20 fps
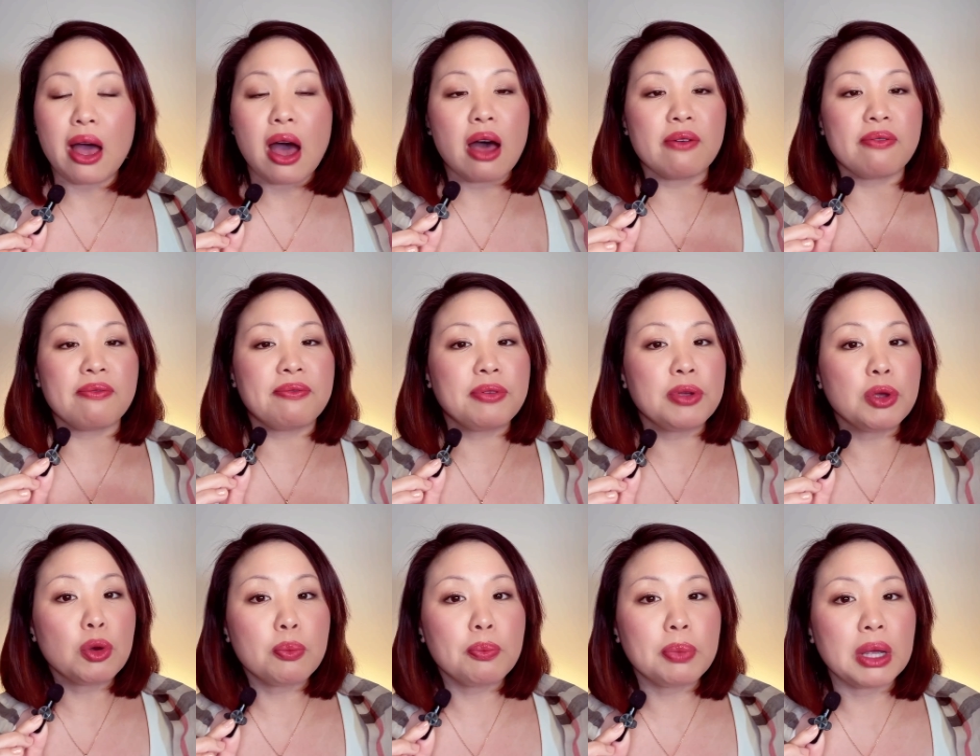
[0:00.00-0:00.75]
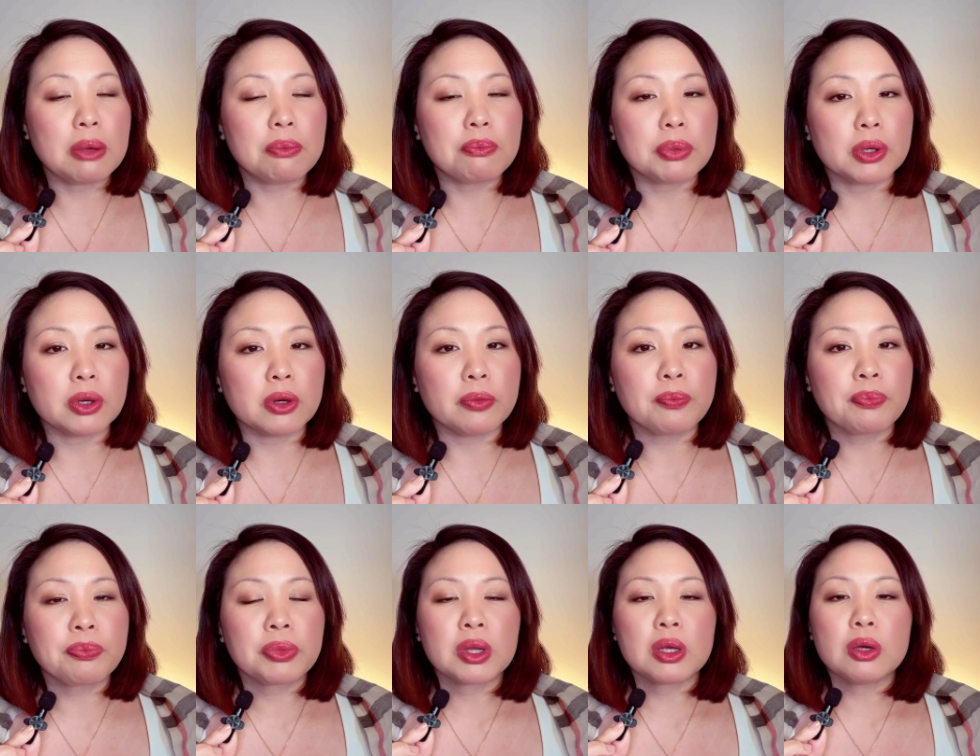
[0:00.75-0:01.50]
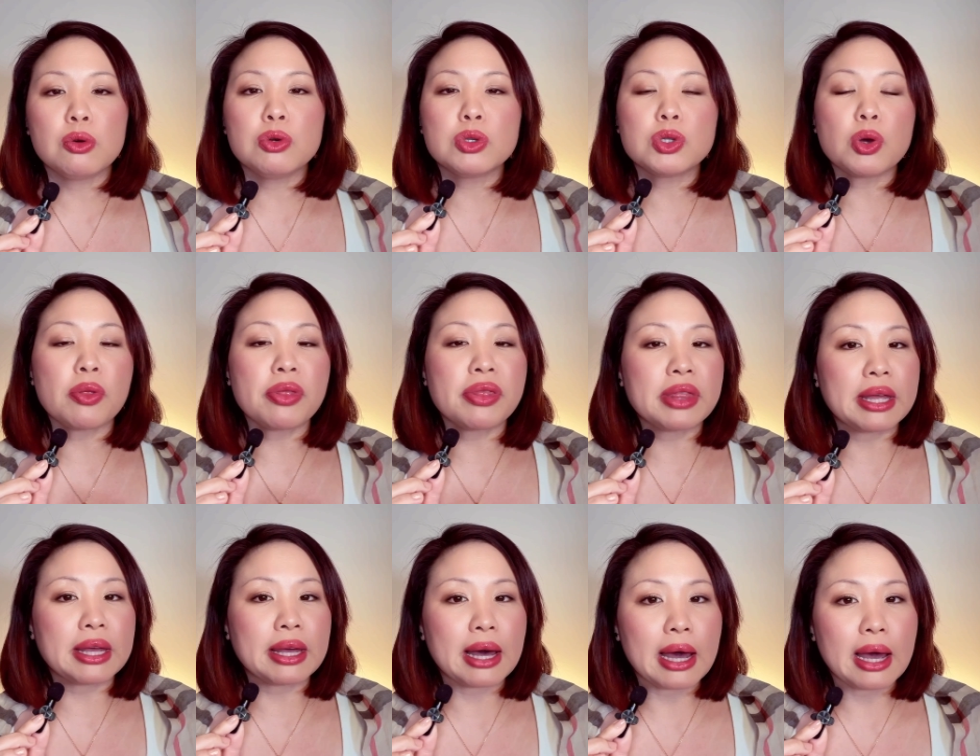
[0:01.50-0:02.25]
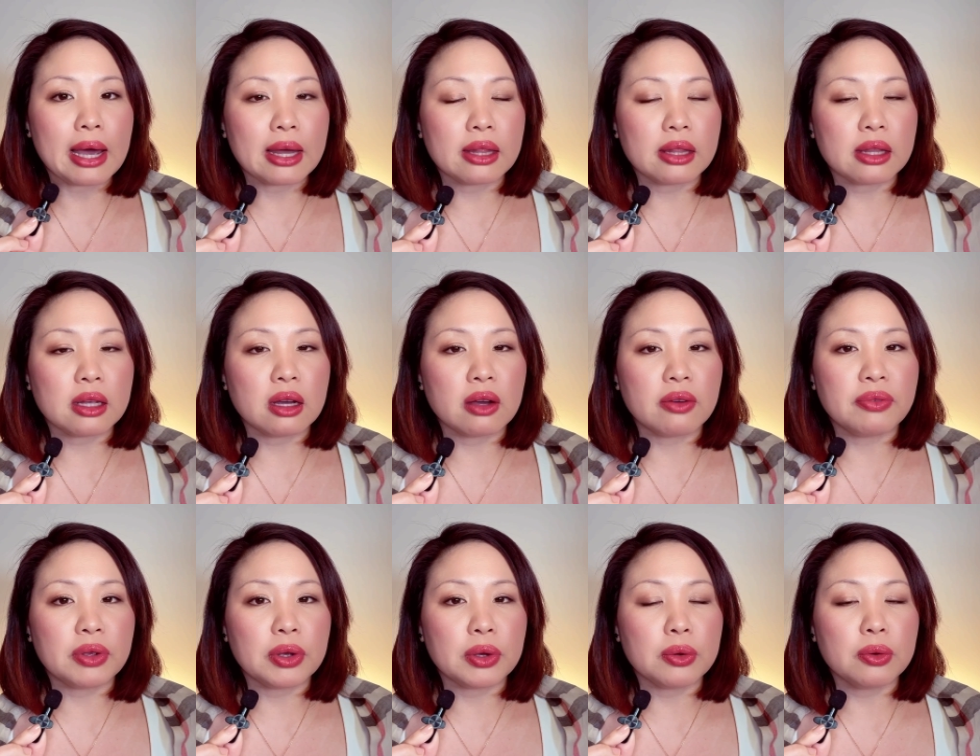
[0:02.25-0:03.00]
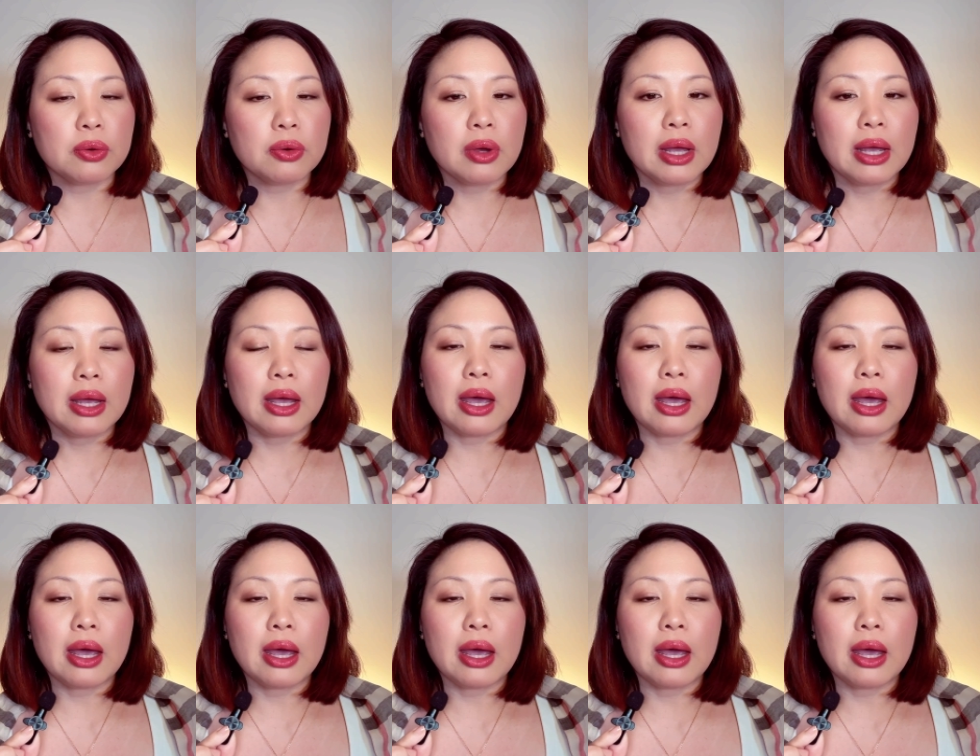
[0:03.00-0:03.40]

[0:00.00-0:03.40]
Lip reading: a few people who don't think highly of you,